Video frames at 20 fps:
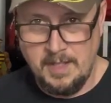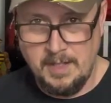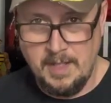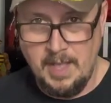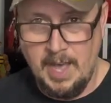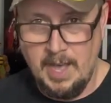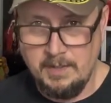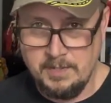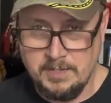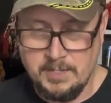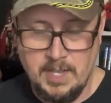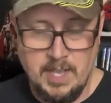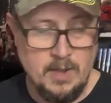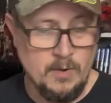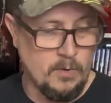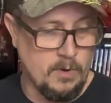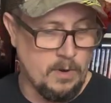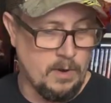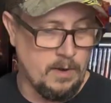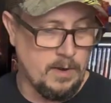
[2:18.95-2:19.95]
How does that
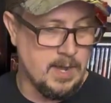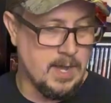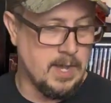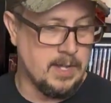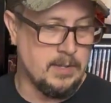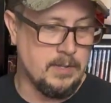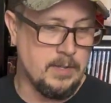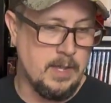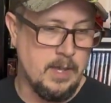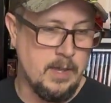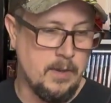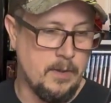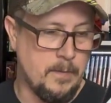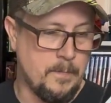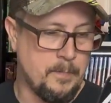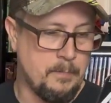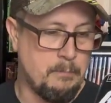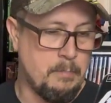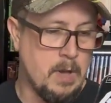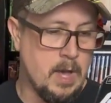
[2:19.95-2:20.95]
work? I don't know.
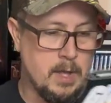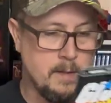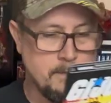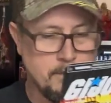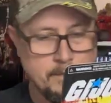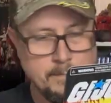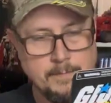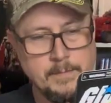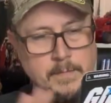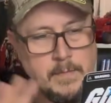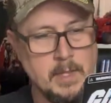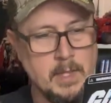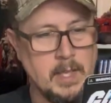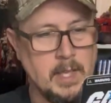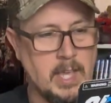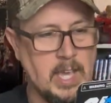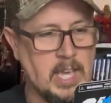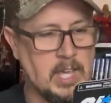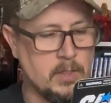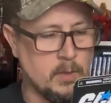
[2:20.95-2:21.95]
But
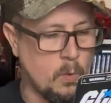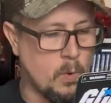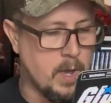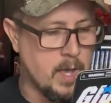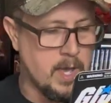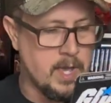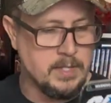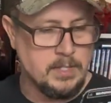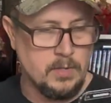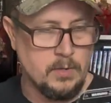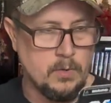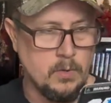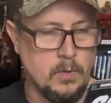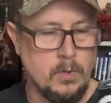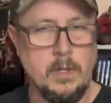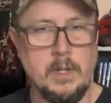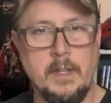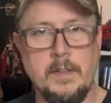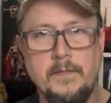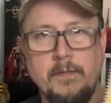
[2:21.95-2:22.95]
either way, it's a
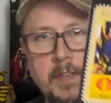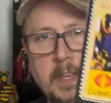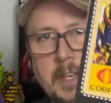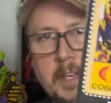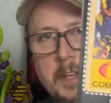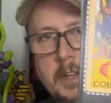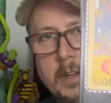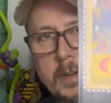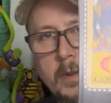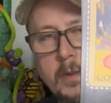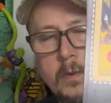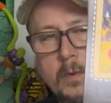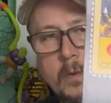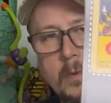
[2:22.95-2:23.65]
cool looking figure.